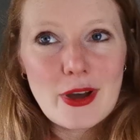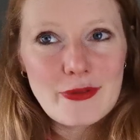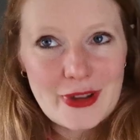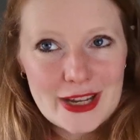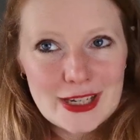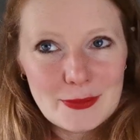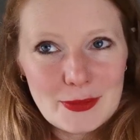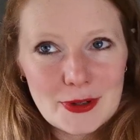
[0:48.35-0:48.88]

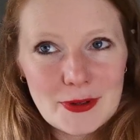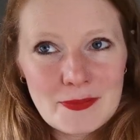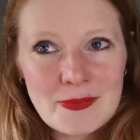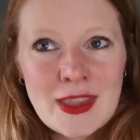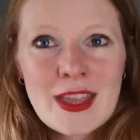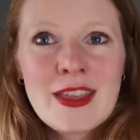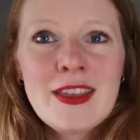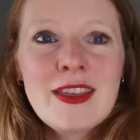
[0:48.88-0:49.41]
available.
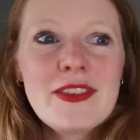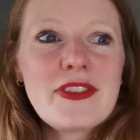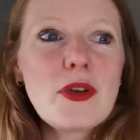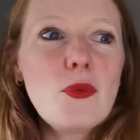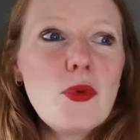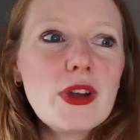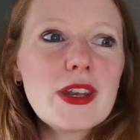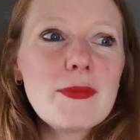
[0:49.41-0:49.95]

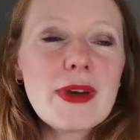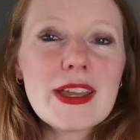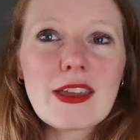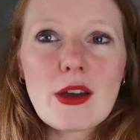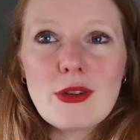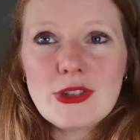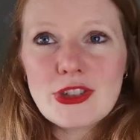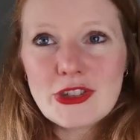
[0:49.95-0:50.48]
So what am I
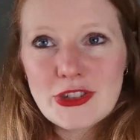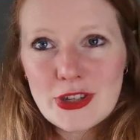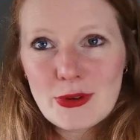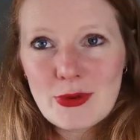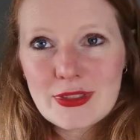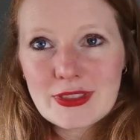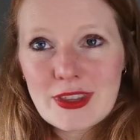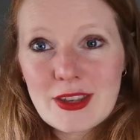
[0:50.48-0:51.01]
going to
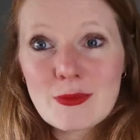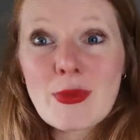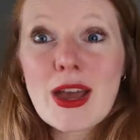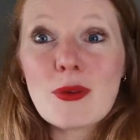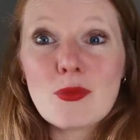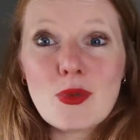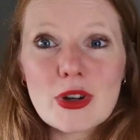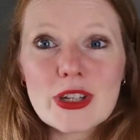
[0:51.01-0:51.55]
do with
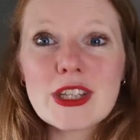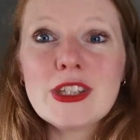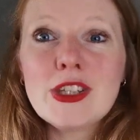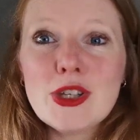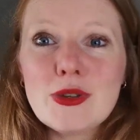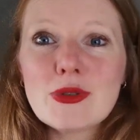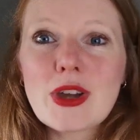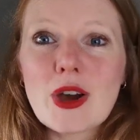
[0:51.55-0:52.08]
them? And what are
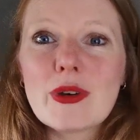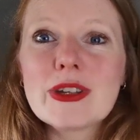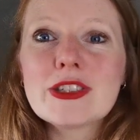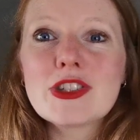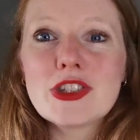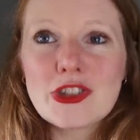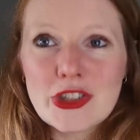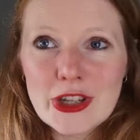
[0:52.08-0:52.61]
you
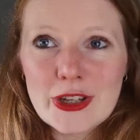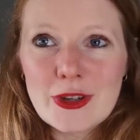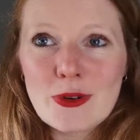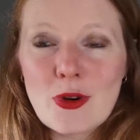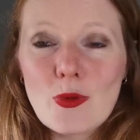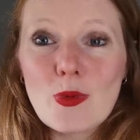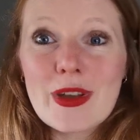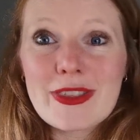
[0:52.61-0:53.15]
going to
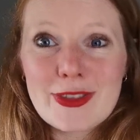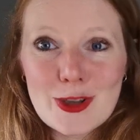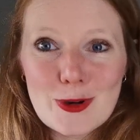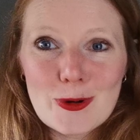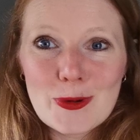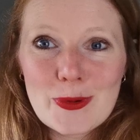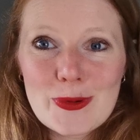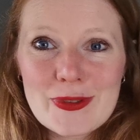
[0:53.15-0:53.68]
do with
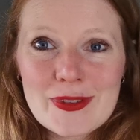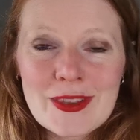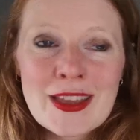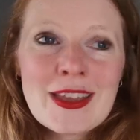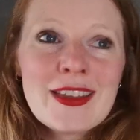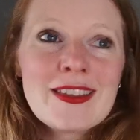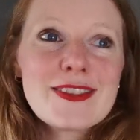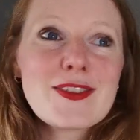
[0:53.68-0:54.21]
yours?
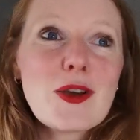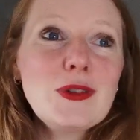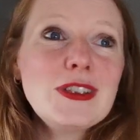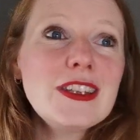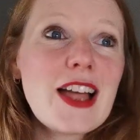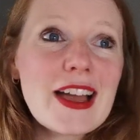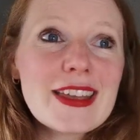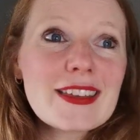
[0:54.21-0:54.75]
So
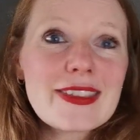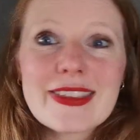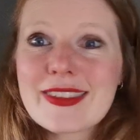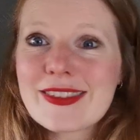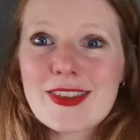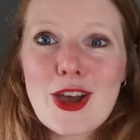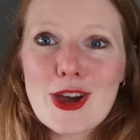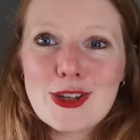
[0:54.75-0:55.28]
like
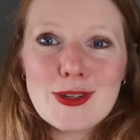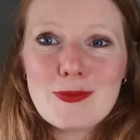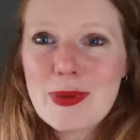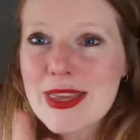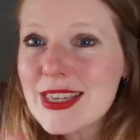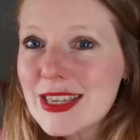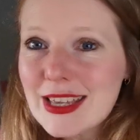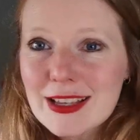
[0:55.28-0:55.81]
the sun
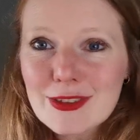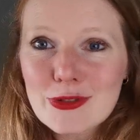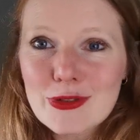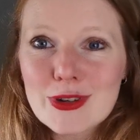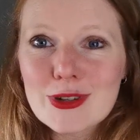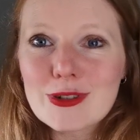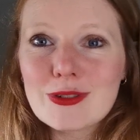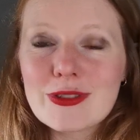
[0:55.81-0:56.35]
peeking
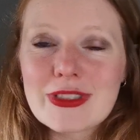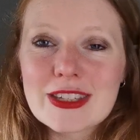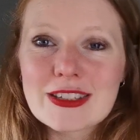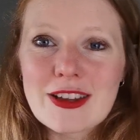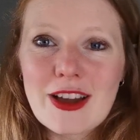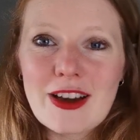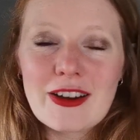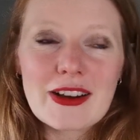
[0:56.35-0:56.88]
through the
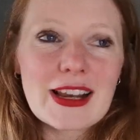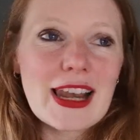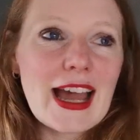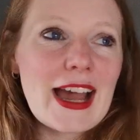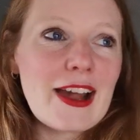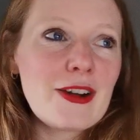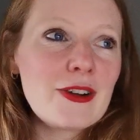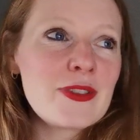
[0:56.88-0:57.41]
dark
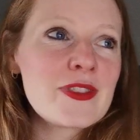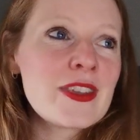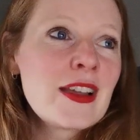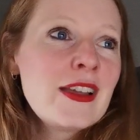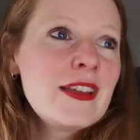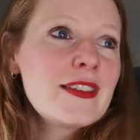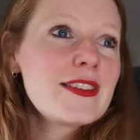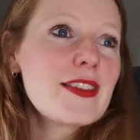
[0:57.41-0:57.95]
clouds,
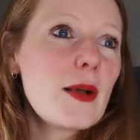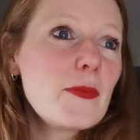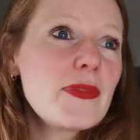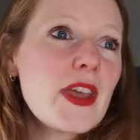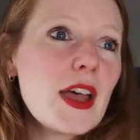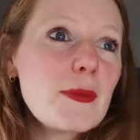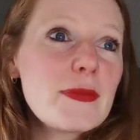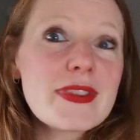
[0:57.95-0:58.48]

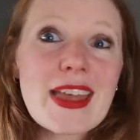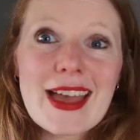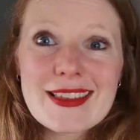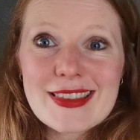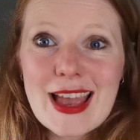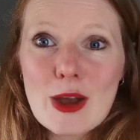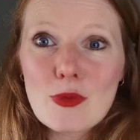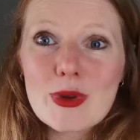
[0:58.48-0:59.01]
sometimes
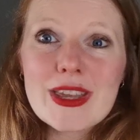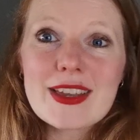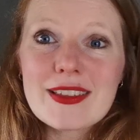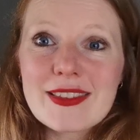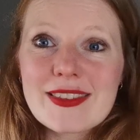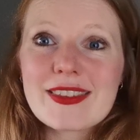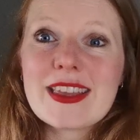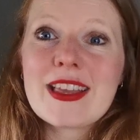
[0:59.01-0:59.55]
that's how we
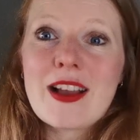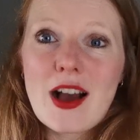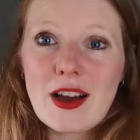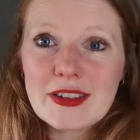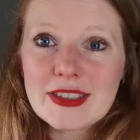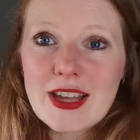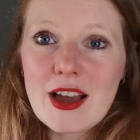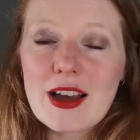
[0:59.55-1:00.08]
can see
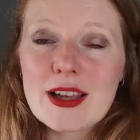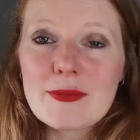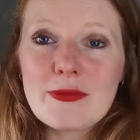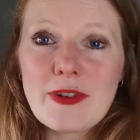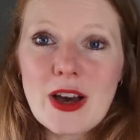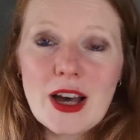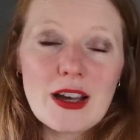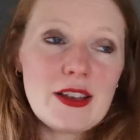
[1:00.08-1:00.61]
our
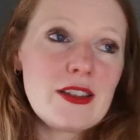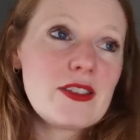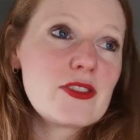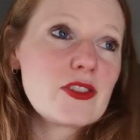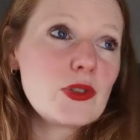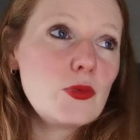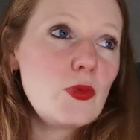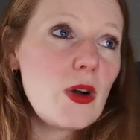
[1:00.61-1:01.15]
time for
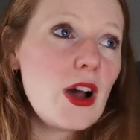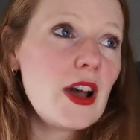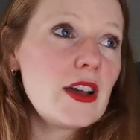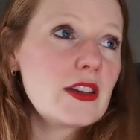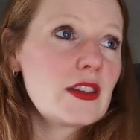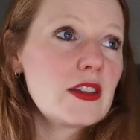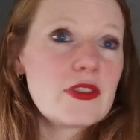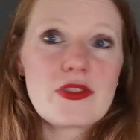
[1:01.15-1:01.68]
us to
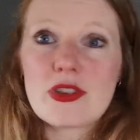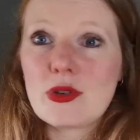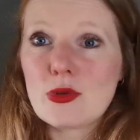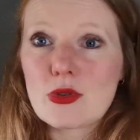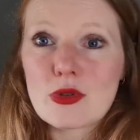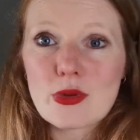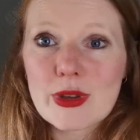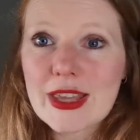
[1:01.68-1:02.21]
work,
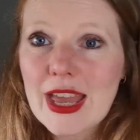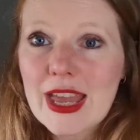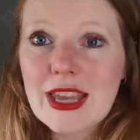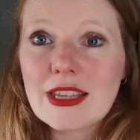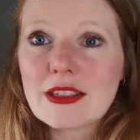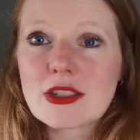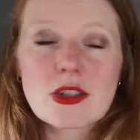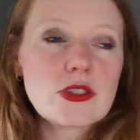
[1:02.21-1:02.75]
to
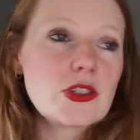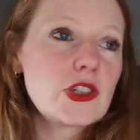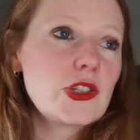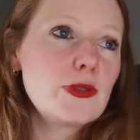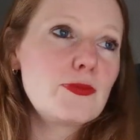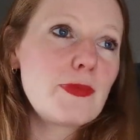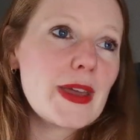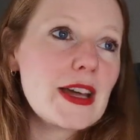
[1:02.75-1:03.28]
create,
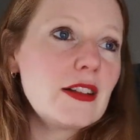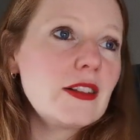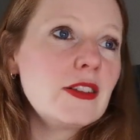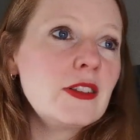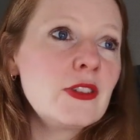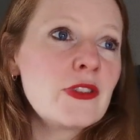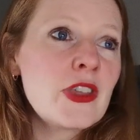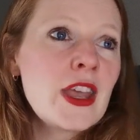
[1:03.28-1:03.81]
to
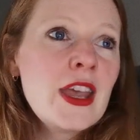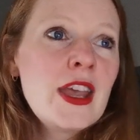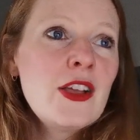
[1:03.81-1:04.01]
build,